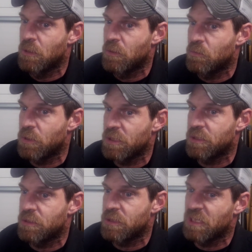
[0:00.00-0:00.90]

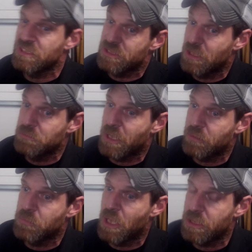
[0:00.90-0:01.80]
which doesn't seem like
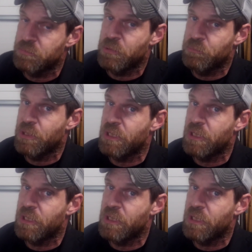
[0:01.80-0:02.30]
much, but put